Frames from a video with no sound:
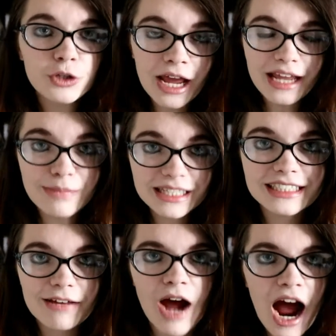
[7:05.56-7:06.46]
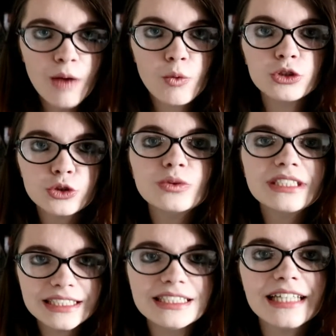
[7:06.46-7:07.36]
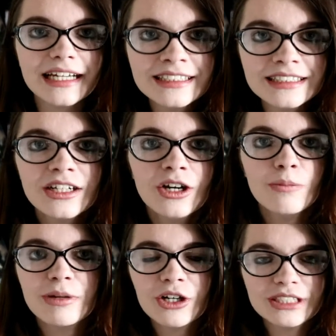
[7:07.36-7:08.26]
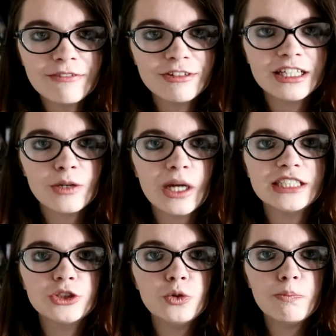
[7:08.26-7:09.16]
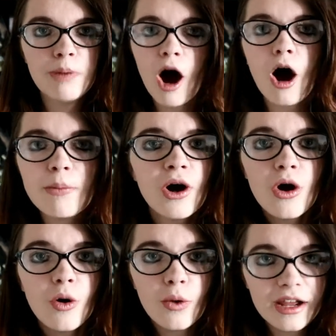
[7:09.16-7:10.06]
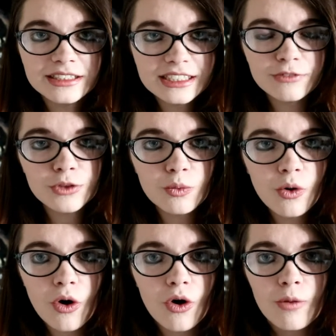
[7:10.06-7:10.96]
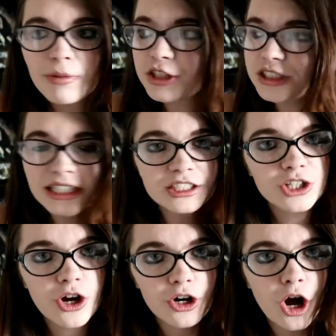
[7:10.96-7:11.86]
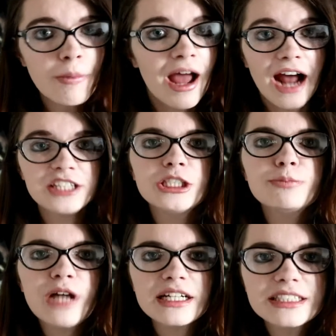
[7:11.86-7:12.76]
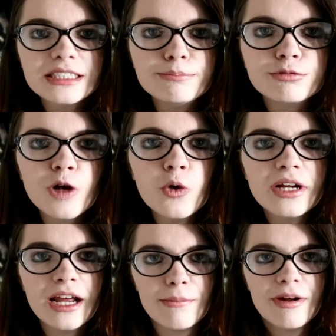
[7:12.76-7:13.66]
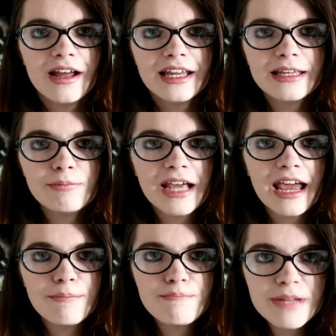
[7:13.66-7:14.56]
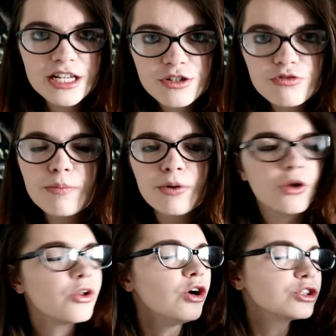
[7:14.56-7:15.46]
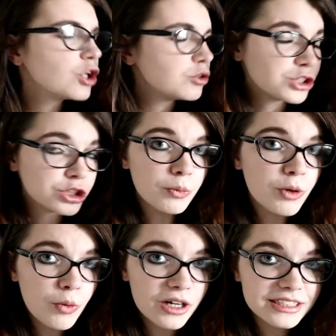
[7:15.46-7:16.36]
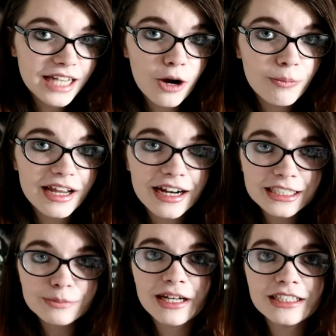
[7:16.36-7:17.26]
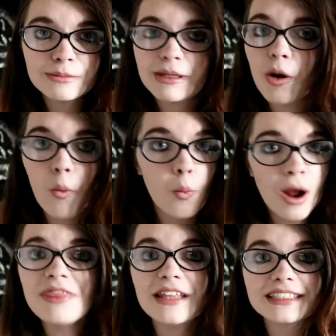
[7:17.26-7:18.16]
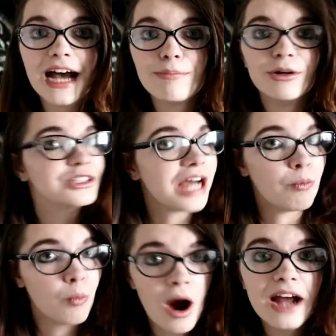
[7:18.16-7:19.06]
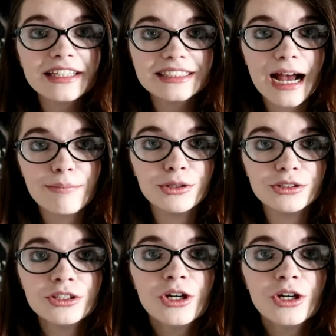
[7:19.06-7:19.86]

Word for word: you're getting back together, I want to see this, because everything went to pop in Civil War, because you didn't turn up, and she practically broke him. He became miserable. So does someone want to tell me and explain to me when this happened and why this happened?